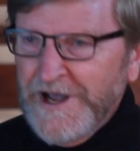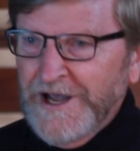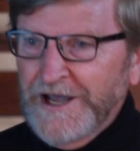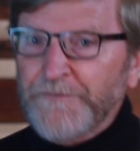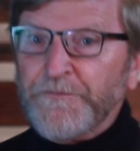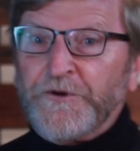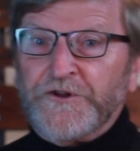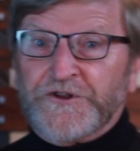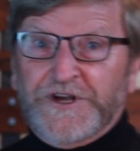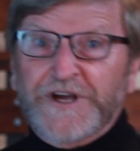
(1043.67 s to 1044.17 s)

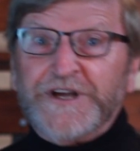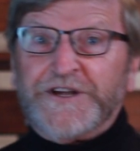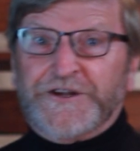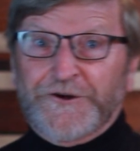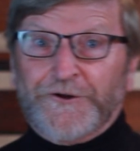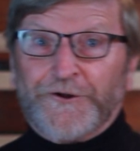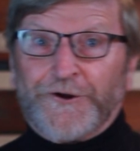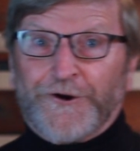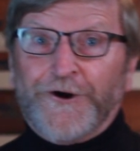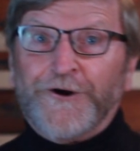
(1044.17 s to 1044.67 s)
In
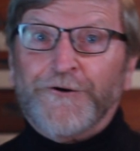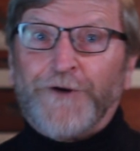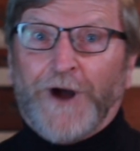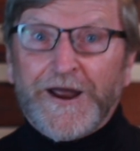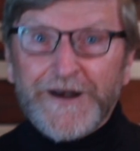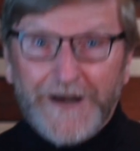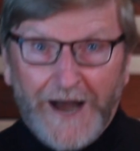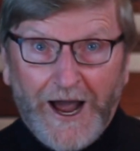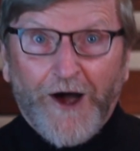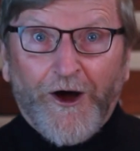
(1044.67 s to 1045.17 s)
particular,
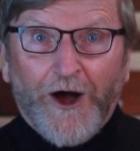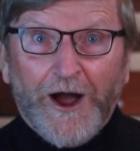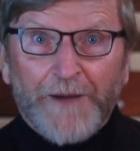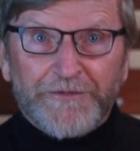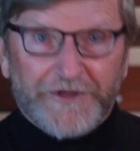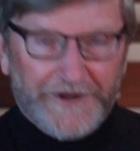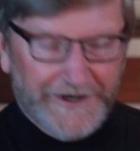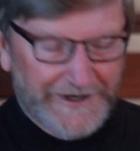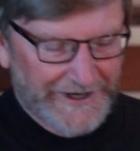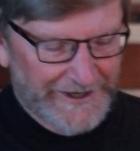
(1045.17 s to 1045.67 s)
right now
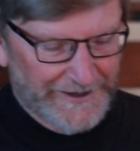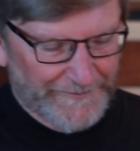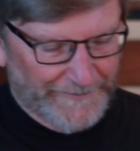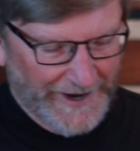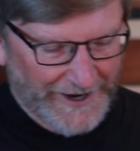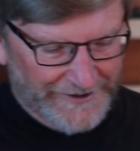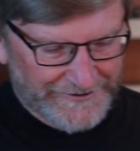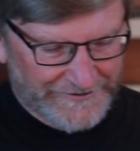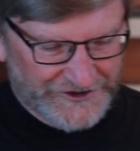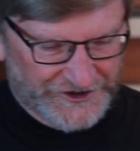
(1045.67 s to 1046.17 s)
I'm thinking
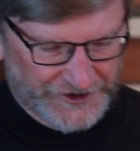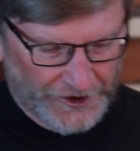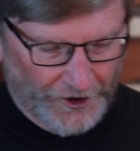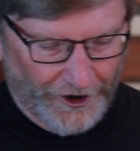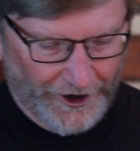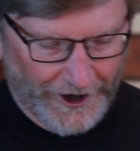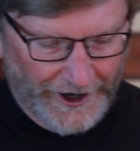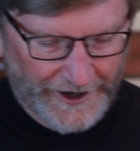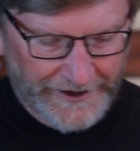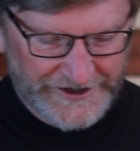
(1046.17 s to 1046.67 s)
about
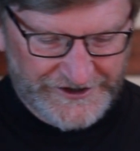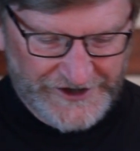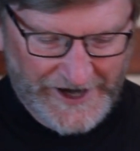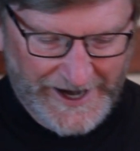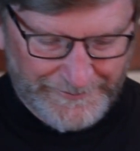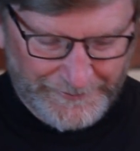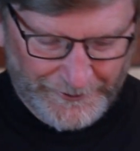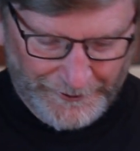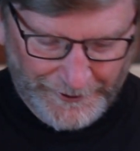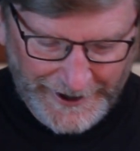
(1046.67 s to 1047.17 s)
John
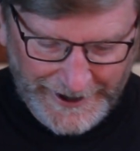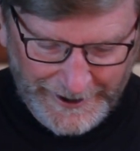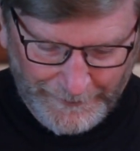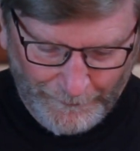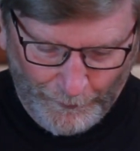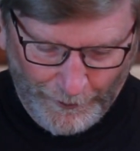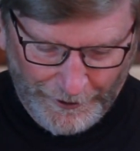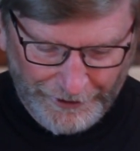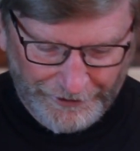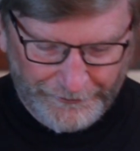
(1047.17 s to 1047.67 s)
chapter
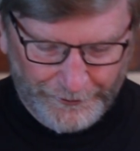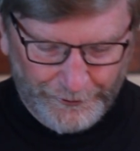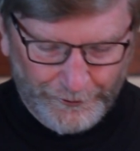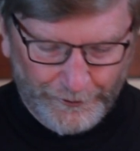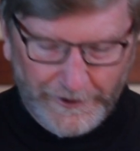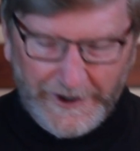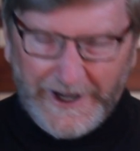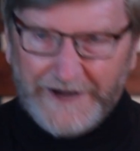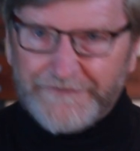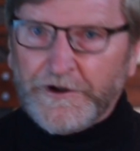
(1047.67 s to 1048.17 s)
8, 1 through
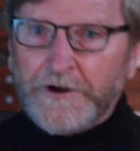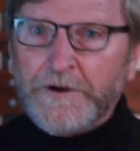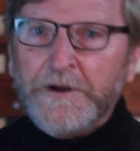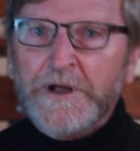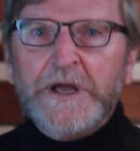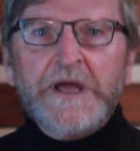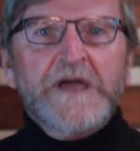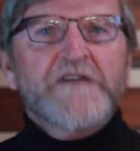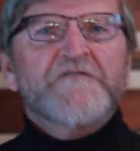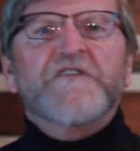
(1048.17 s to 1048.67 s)
11.
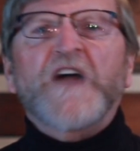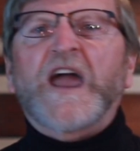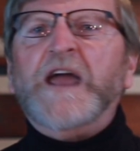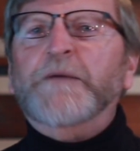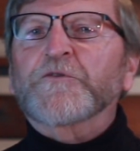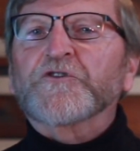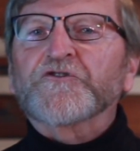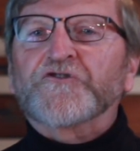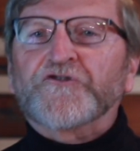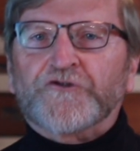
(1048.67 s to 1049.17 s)

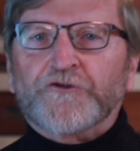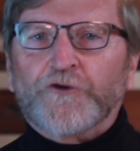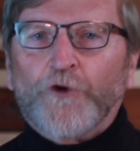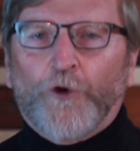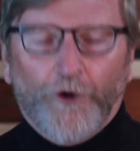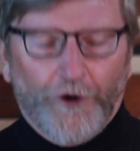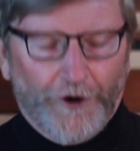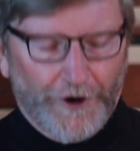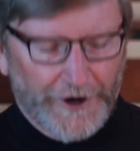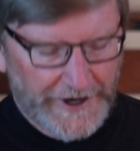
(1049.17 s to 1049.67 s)
Famous
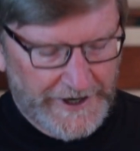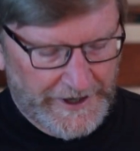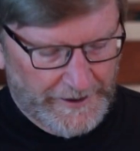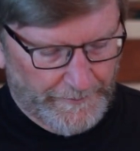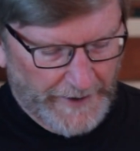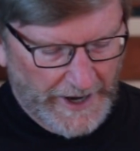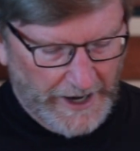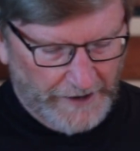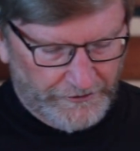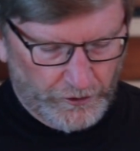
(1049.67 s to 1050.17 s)
story
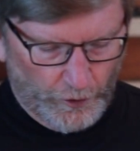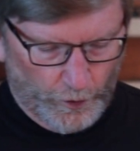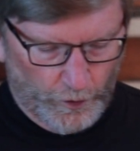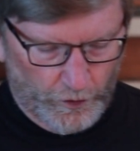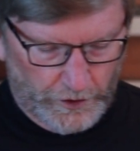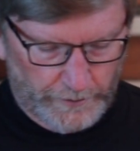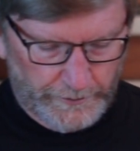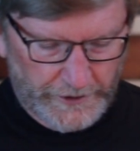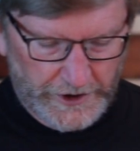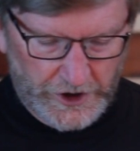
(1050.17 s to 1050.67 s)
about the
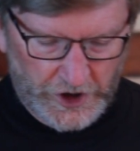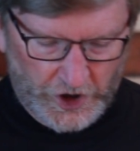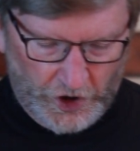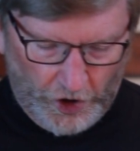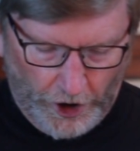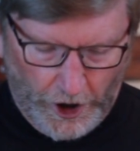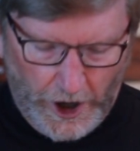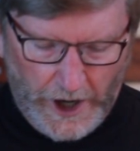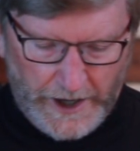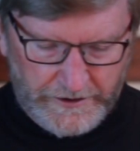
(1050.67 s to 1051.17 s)
woman
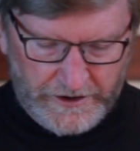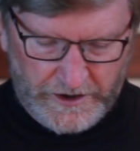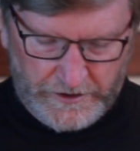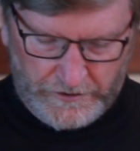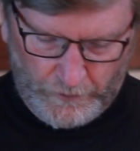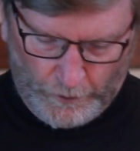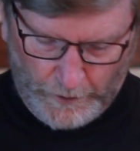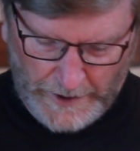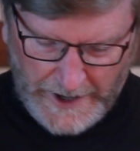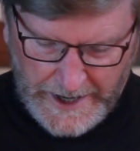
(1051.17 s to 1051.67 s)
caught
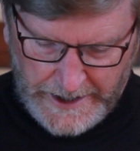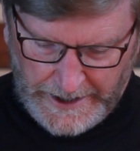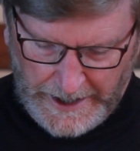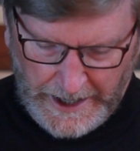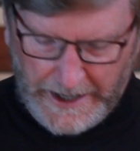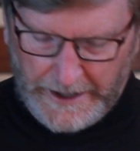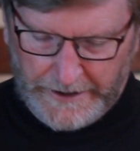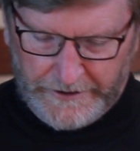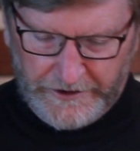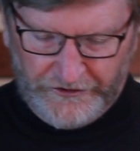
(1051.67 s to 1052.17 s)

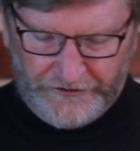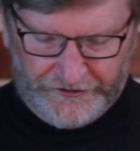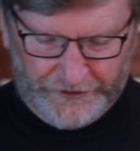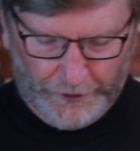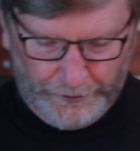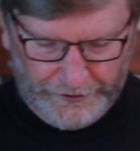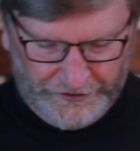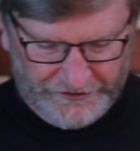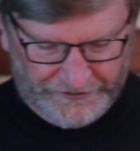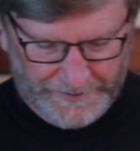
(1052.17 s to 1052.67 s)
red-handed,
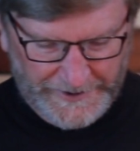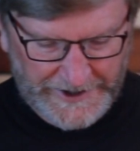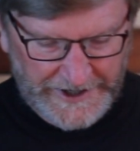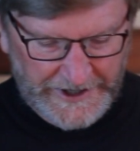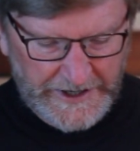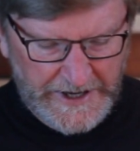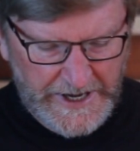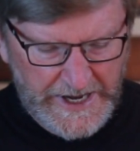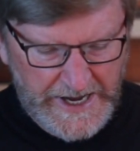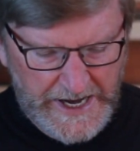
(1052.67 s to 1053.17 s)
so to
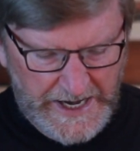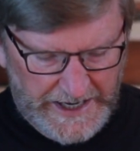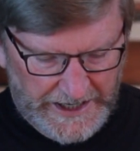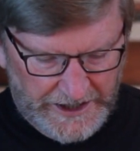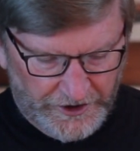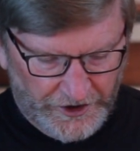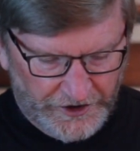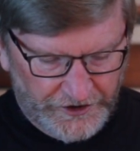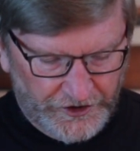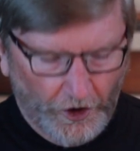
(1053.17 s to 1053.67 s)
speak,
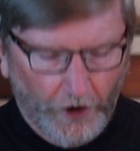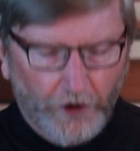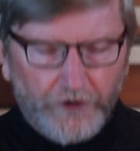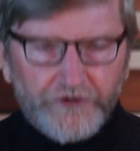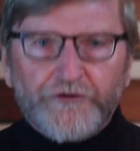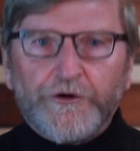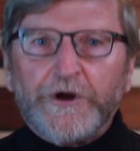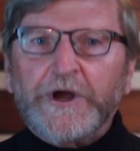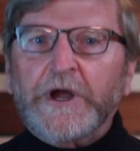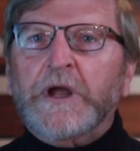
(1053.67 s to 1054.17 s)
in
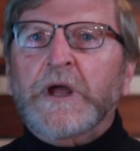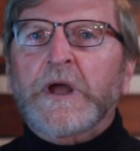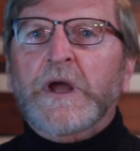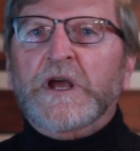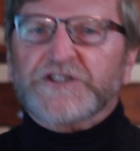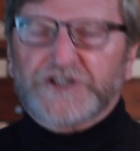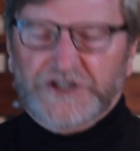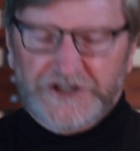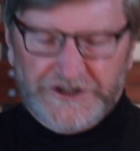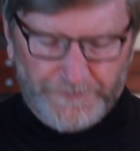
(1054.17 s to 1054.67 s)
adultery.
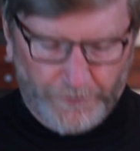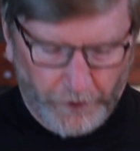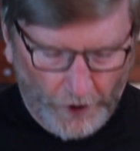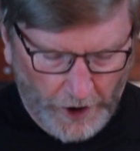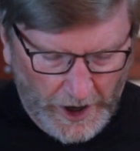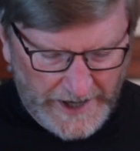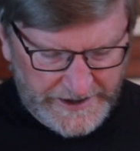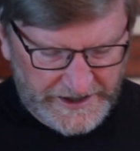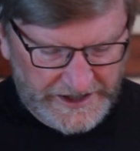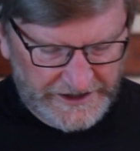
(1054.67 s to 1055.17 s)
She's
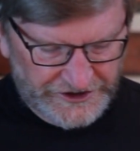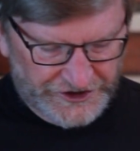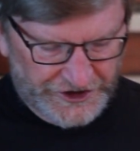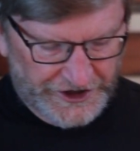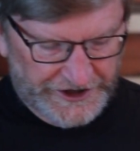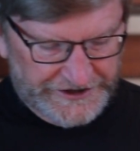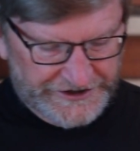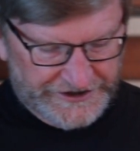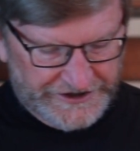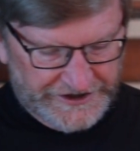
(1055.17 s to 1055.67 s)
brought to
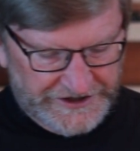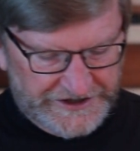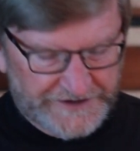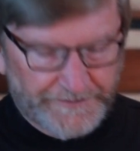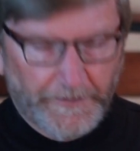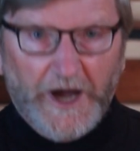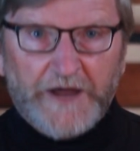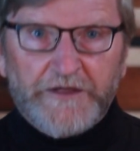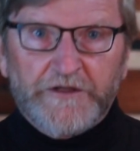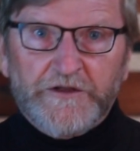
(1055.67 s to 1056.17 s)
Jesus
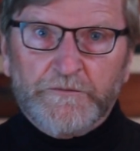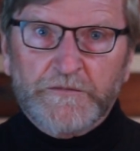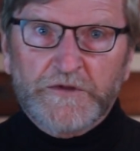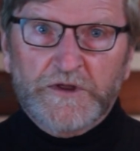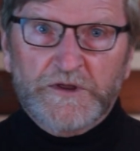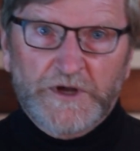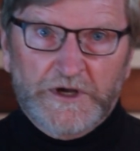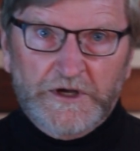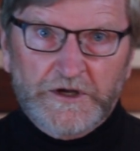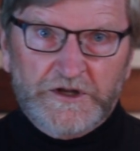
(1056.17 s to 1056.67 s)
by
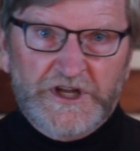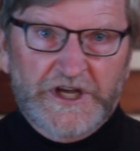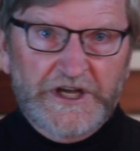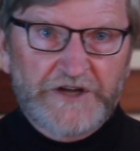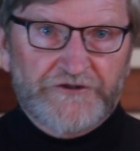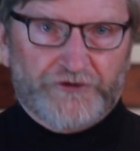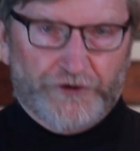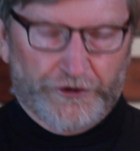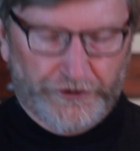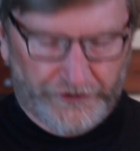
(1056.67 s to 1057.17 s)
the
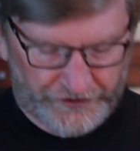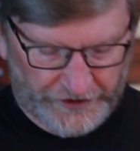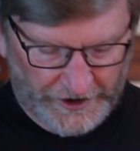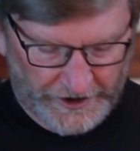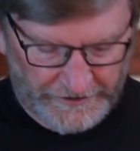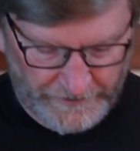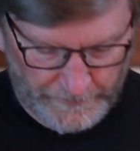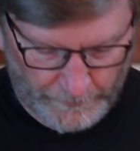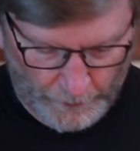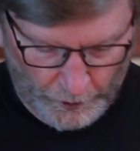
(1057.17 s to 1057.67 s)
teachers
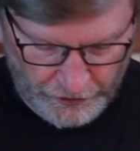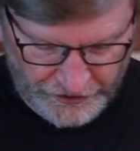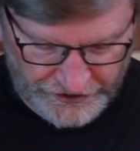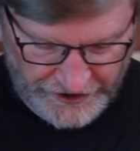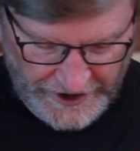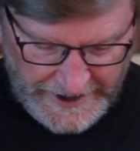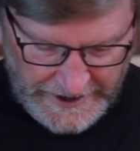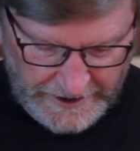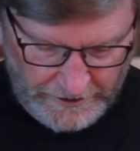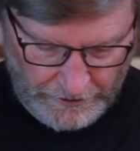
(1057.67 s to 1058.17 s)
of the
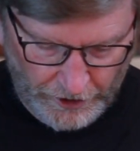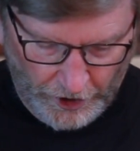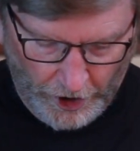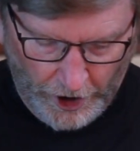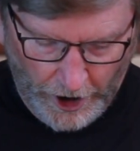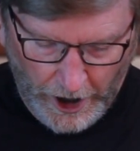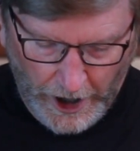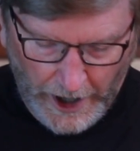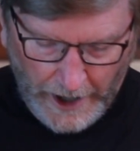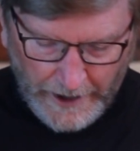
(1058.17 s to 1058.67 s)
Mosaic
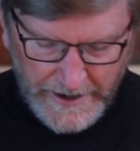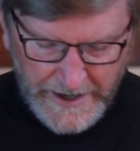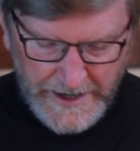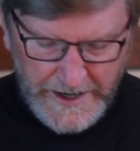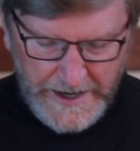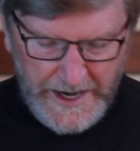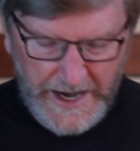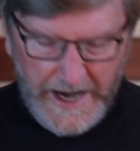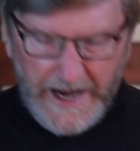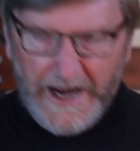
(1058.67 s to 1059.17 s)
law,
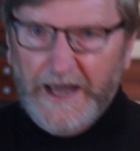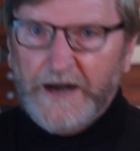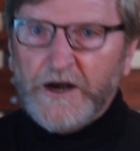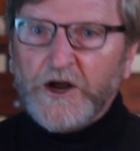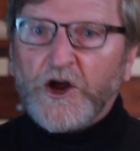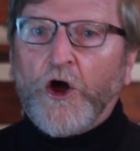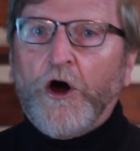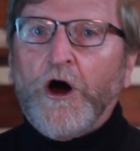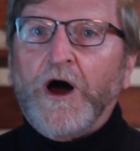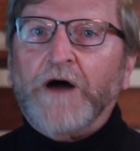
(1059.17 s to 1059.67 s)
and
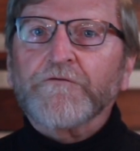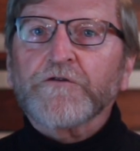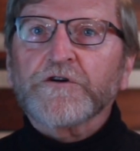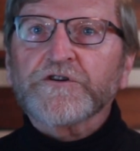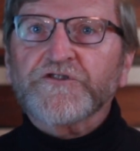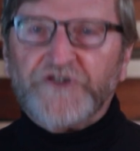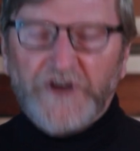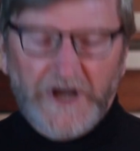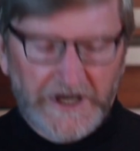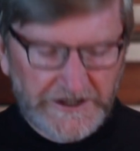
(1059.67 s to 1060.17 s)
a
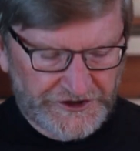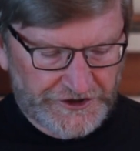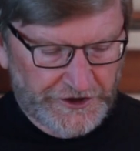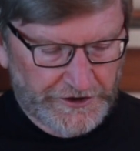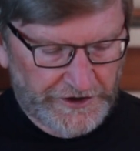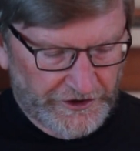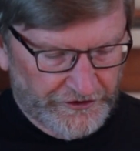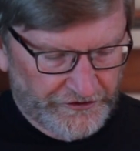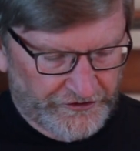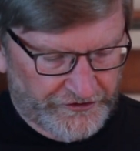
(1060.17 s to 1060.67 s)

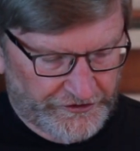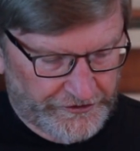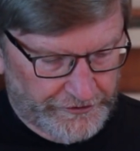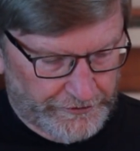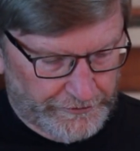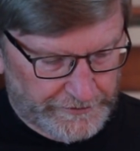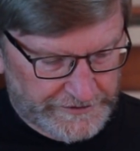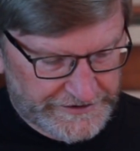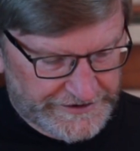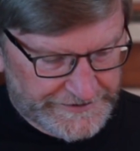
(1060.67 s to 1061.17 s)
conversation
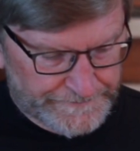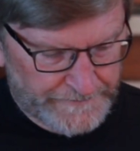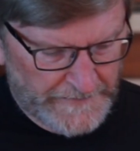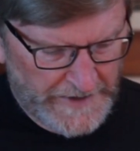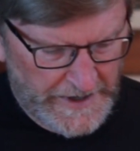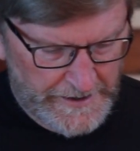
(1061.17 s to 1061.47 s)
ensues.